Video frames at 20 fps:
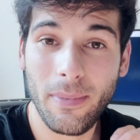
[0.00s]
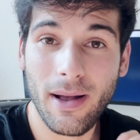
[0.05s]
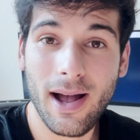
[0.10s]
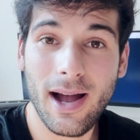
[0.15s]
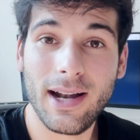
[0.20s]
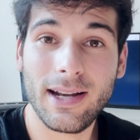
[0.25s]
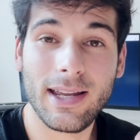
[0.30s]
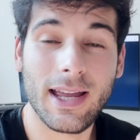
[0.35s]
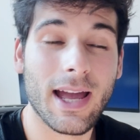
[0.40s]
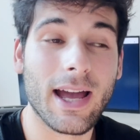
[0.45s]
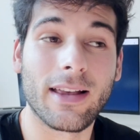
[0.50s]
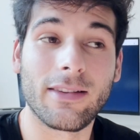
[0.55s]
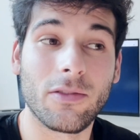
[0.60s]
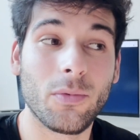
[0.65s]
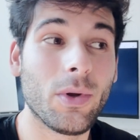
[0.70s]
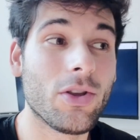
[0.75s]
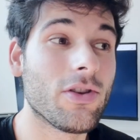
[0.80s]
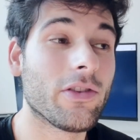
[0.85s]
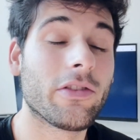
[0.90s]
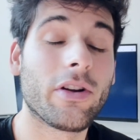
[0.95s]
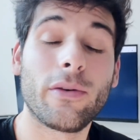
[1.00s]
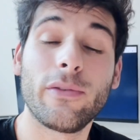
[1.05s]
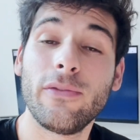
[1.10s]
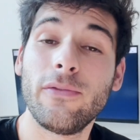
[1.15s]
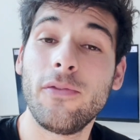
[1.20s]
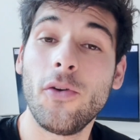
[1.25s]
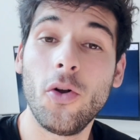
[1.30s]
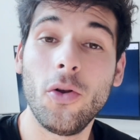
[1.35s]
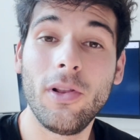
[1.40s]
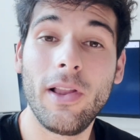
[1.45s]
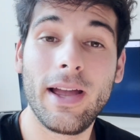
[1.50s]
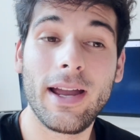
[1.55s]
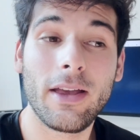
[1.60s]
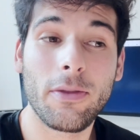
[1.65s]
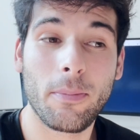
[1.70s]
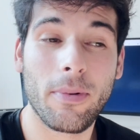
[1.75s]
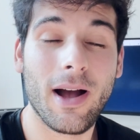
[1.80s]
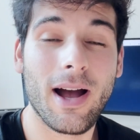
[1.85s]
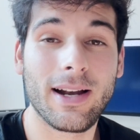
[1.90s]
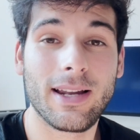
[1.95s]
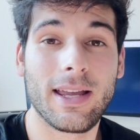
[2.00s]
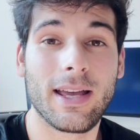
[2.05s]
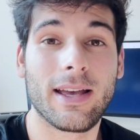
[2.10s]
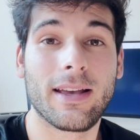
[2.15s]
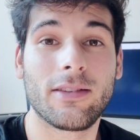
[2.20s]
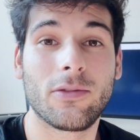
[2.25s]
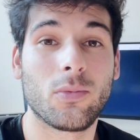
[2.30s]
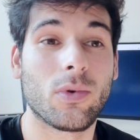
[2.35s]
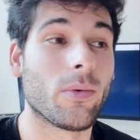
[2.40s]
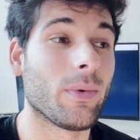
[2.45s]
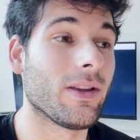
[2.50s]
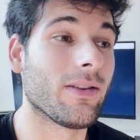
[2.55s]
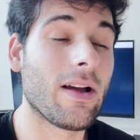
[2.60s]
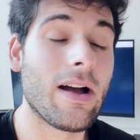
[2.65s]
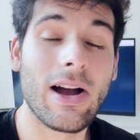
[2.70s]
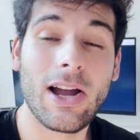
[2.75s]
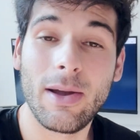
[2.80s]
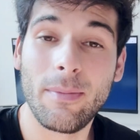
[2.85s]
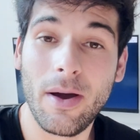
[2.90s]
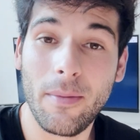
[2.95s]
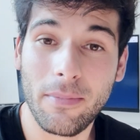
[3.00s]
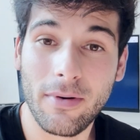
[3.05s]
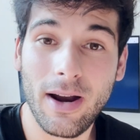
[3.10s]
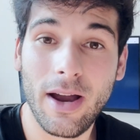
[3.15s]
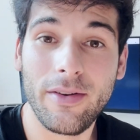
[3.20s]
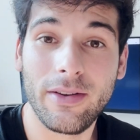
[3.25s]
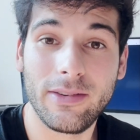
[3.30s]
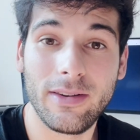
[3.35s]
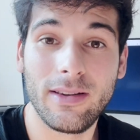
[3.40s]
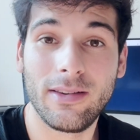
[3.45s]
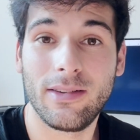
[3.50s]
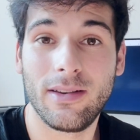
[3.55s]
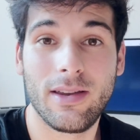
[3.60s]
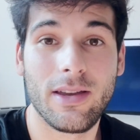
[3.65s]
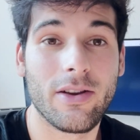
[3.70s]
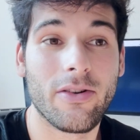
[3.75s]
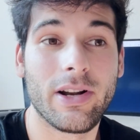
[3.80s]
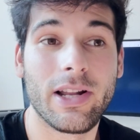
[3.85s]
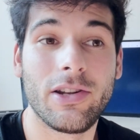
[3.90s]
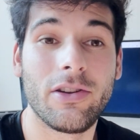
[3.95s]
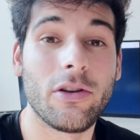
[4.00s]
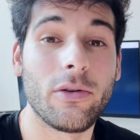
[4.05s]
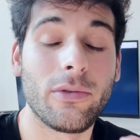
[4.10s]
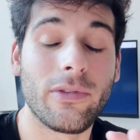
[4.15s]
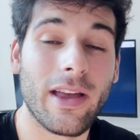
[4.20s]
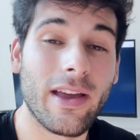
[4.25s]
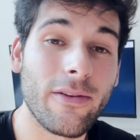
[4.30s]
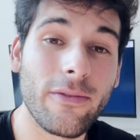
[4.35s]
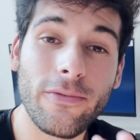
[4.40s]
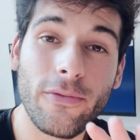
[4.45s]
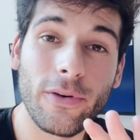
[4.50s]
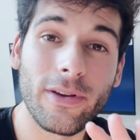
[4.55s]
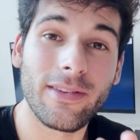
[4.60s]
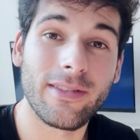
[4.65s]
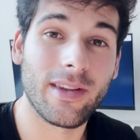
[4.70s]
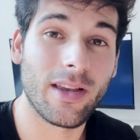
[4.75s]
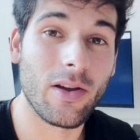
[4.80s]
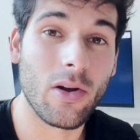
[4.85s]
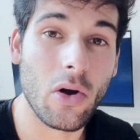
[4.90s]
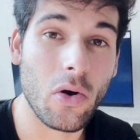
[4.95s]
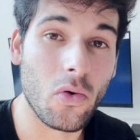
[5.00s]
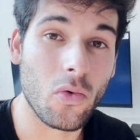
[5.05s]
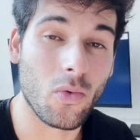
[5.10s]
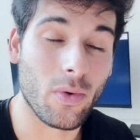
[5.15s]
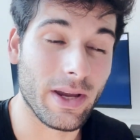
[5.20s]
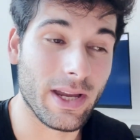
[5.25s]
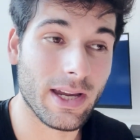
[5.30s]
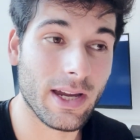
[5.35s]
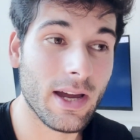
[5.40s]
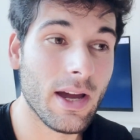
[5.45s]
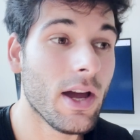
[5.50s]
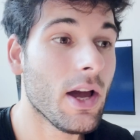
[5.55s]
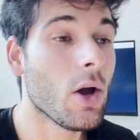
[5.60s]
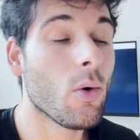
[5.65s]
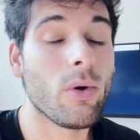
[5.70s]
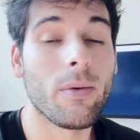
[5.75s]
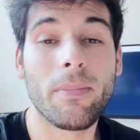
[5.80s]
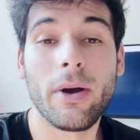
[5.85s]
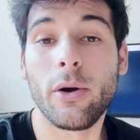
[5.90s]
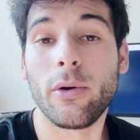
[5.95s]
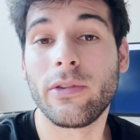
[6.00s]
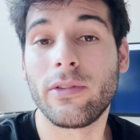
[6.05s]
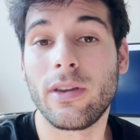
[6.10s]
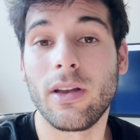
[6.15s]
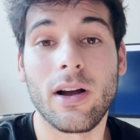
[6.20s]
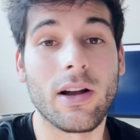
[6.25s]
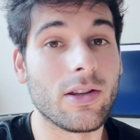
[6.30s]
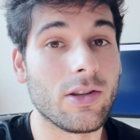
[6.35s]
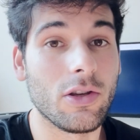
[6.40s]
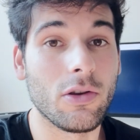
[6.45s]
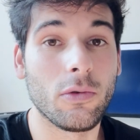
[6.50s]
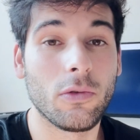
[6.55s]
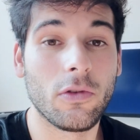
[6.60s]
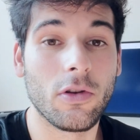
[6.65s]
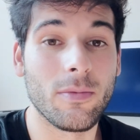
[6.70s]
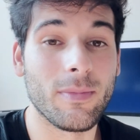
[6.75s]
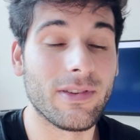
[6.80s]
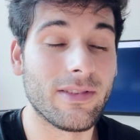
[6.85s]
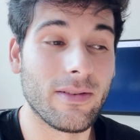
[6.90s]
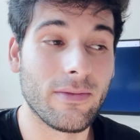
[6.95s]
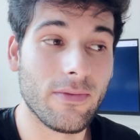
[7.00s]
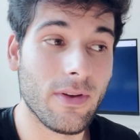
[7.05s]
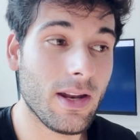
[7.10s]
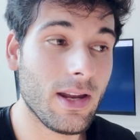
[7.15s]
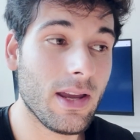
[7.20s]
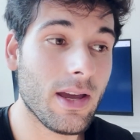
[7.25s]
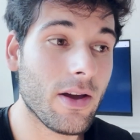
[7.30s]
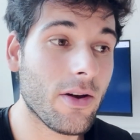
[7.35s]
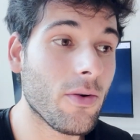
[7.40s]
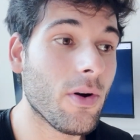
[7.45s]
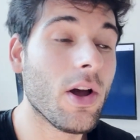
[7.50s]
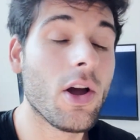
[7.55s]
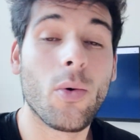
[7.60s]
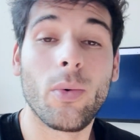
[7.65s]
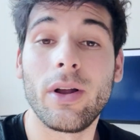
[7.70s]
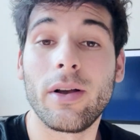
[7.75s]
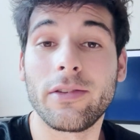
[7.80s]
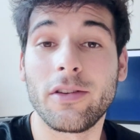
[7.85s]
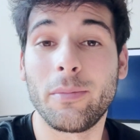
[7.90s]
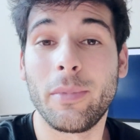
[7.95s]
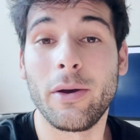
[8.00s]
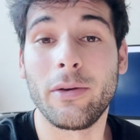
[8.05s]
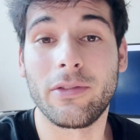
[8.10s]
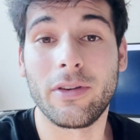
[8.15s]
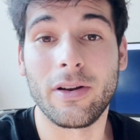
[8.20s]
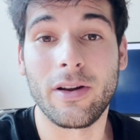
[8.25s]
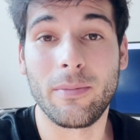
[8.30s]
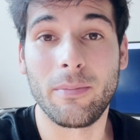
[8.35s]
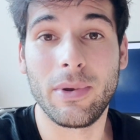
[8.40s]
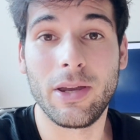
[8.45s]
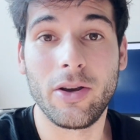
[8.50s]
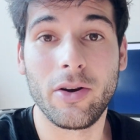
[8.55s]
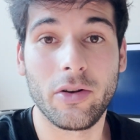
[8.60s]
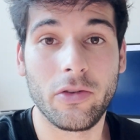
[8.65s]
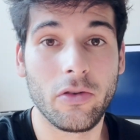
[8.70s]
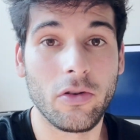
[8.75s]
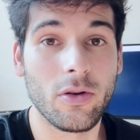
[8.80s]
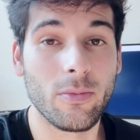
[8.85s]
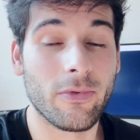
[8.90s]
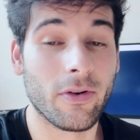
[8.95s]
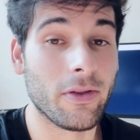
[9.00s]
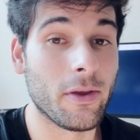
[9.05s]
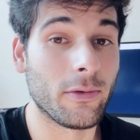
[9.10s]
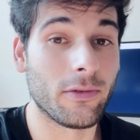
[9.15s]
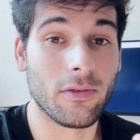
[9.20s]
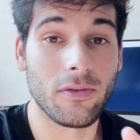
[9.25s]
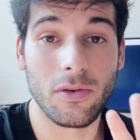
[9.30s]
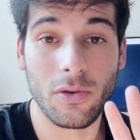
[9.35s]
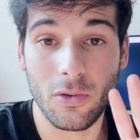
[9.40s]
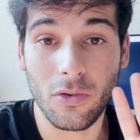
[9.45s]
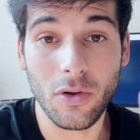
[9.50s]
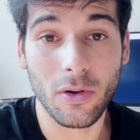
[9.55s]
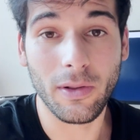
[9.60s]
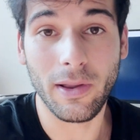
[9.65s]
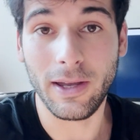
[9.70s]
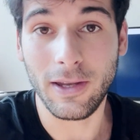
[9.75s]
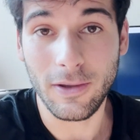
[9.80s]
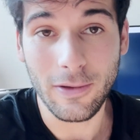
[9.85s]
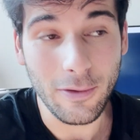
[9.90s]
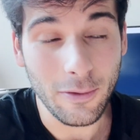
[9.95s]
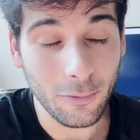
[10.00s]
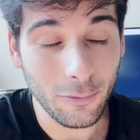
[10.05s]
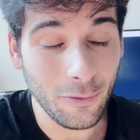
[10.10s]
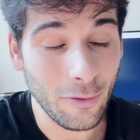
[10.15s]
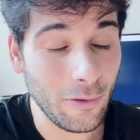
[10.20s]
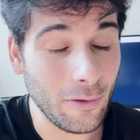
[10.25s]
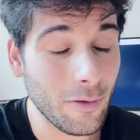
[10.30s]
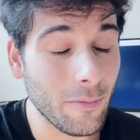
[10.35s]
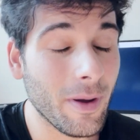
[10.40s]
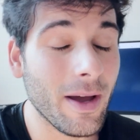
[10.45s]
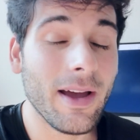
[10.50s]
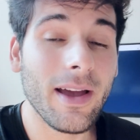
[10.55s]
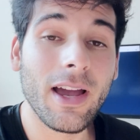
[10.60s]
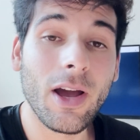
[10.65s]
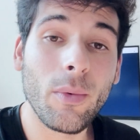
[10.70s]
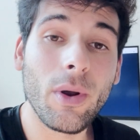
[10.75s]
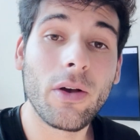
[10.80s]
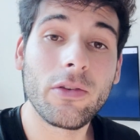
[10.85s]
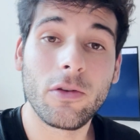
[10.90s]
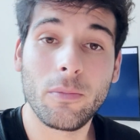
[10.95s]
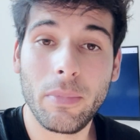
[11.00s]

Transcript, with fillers: podcast, which is our full-length podcast where we talk about privacy and security news every single week. We post it on YouTube as a video. We also post it on PeerTube for those of you who don't like YouTube. And we also